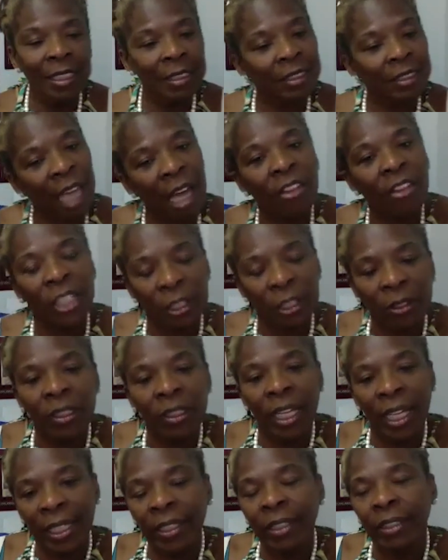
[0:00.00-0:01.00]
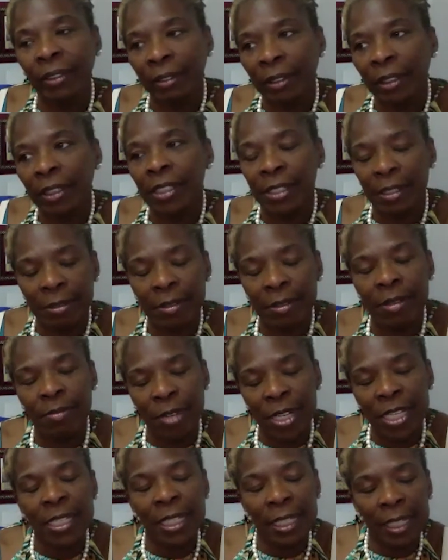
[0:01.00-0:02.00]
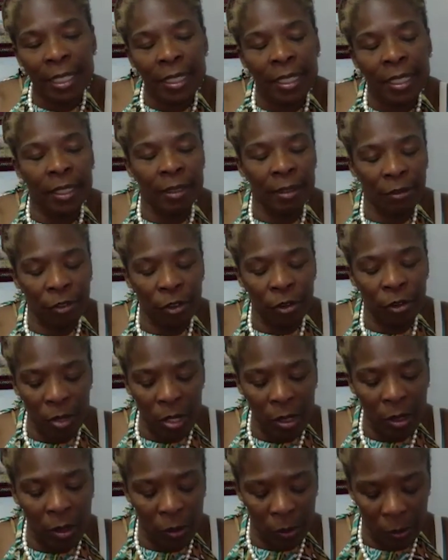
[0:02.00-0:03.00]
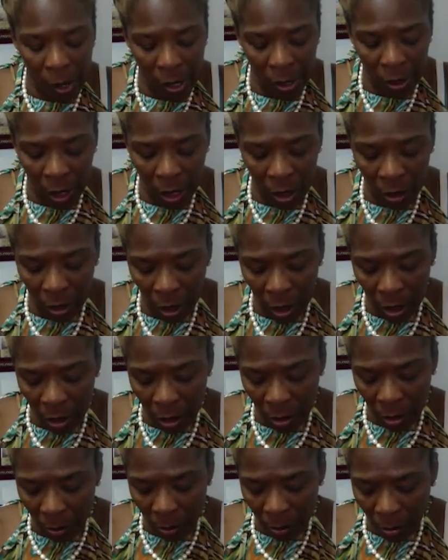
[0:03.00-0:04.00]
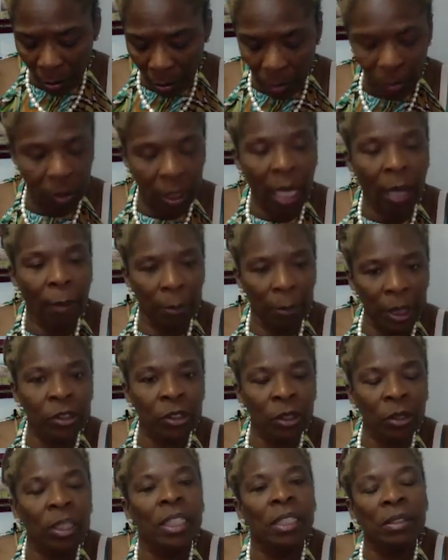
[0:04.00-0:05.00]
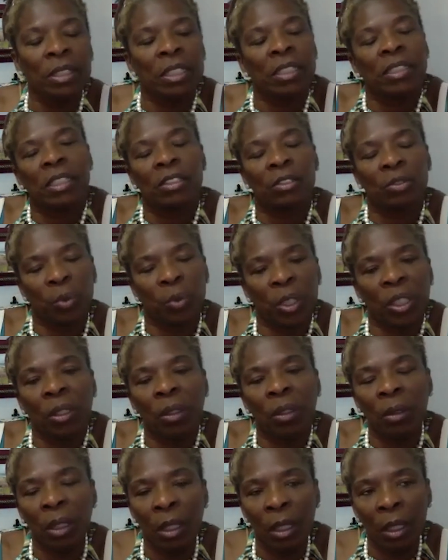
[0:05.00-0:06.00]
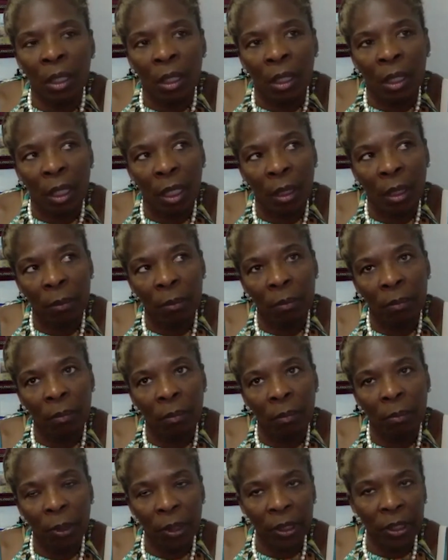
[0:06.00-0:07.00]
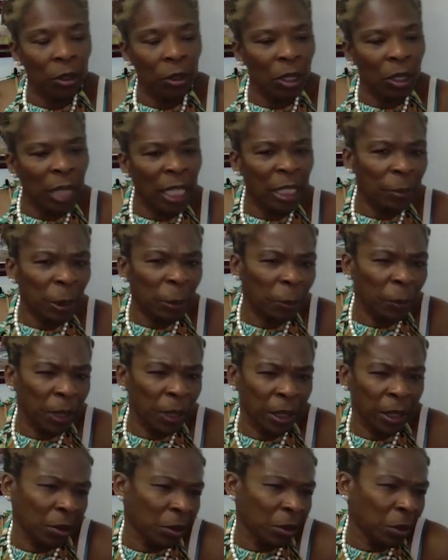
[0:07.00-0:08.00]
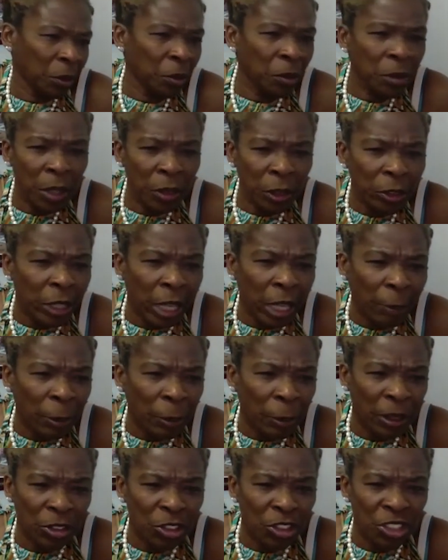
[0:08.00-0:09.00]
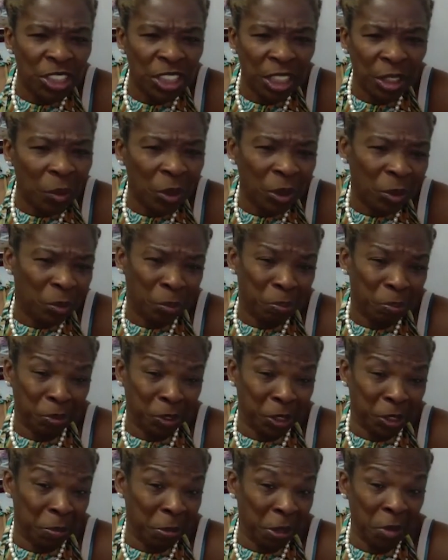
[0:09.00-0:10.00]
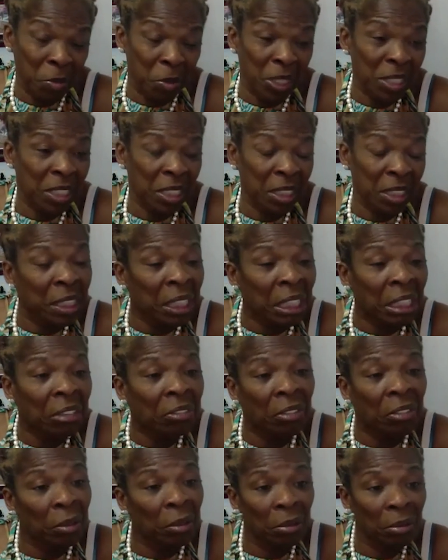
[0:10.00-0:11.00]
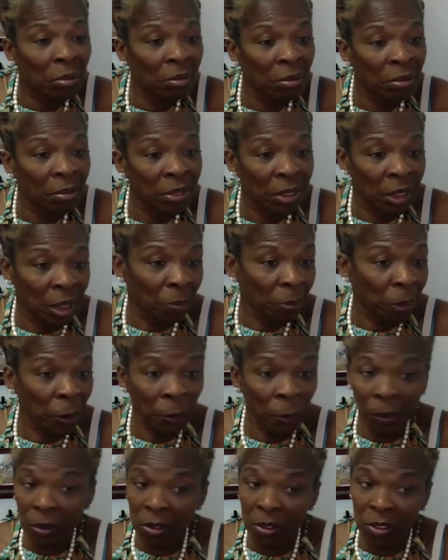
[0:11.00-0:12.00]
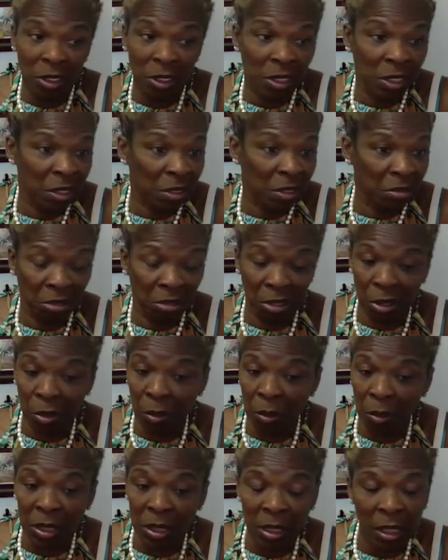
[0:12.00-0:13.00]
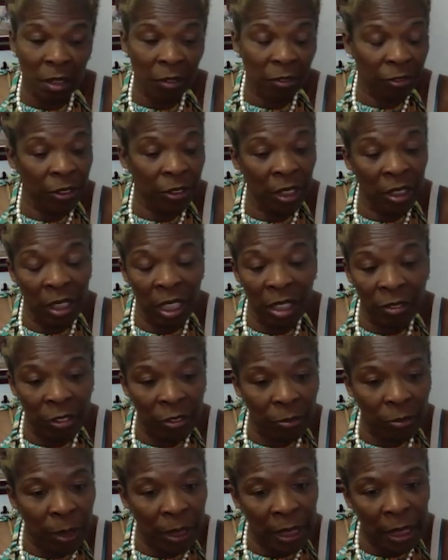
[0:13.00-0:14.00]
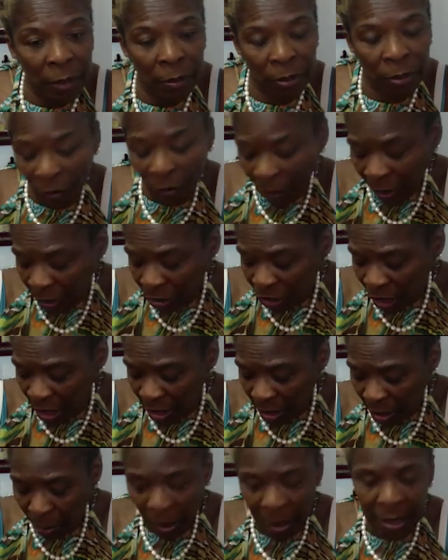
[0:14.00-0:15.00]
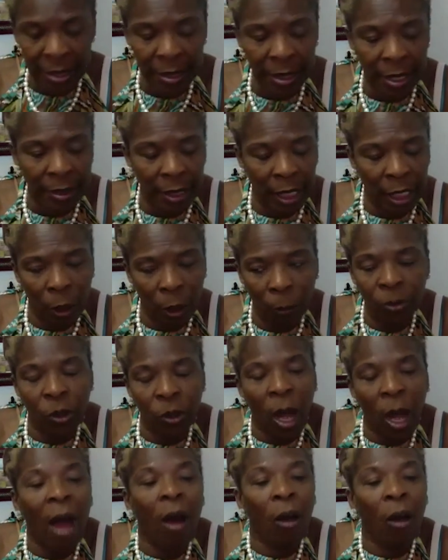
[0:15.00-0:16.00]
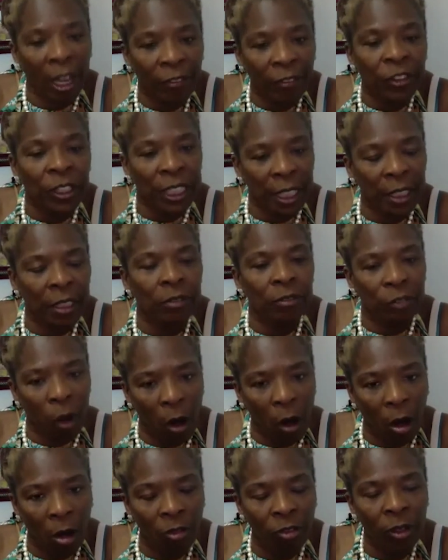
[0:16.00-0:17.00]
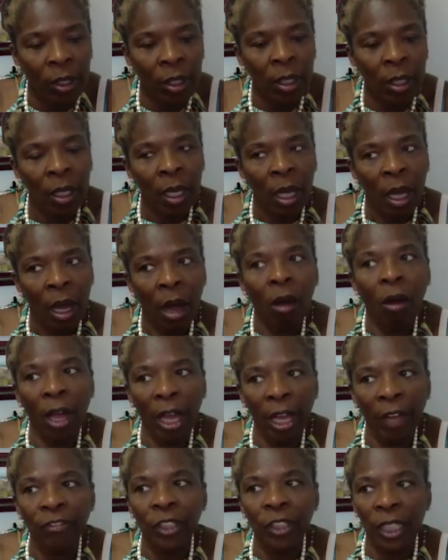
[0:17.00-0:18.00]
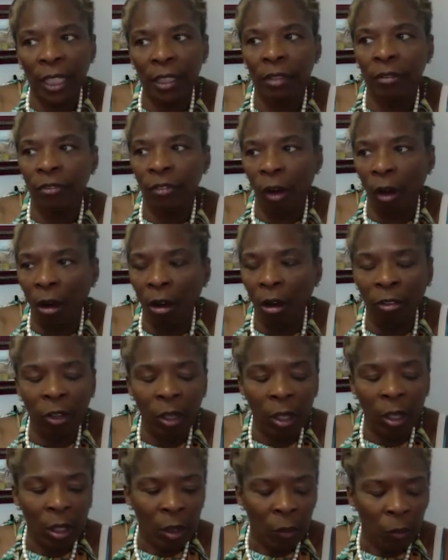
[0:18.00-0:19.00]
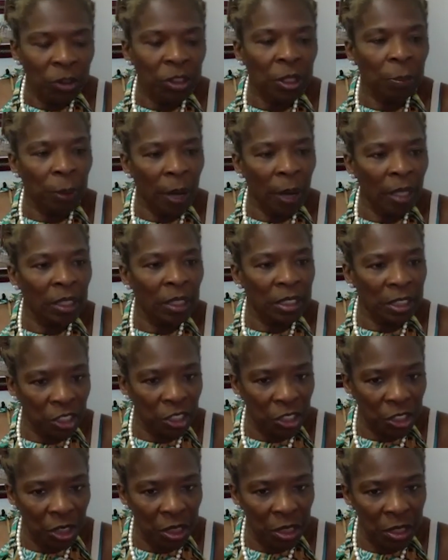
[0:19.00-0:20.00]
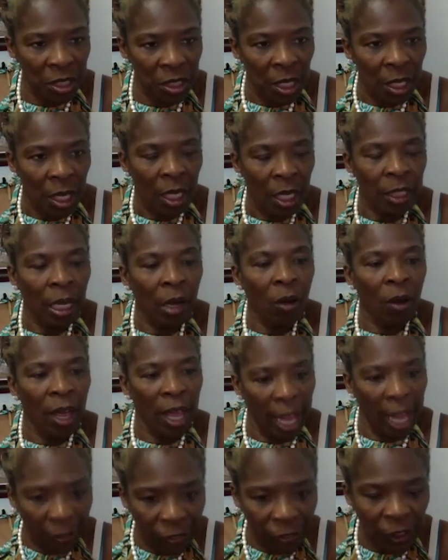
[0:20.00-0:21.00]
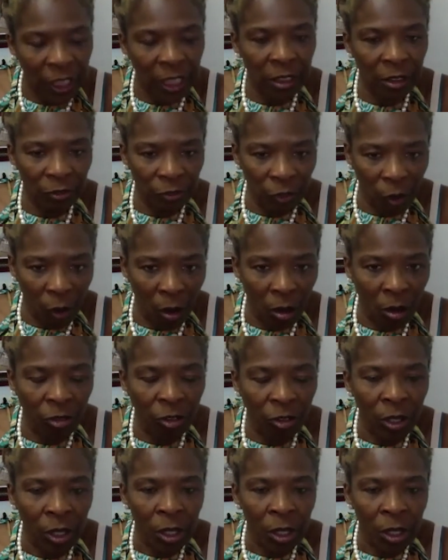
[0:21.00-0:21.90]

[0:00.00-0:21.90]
South Carolina we need it for real. And yeah, mental illness is real. But there are a lot of people that are hurt, and there's a lot of people that just deal with, to me, resident evil. Some people are just doing stuff for the love of money. So if I can change the mindset to help. So I'll have to get involved. I'll have to get involved with the politicians, and I'll have to get involved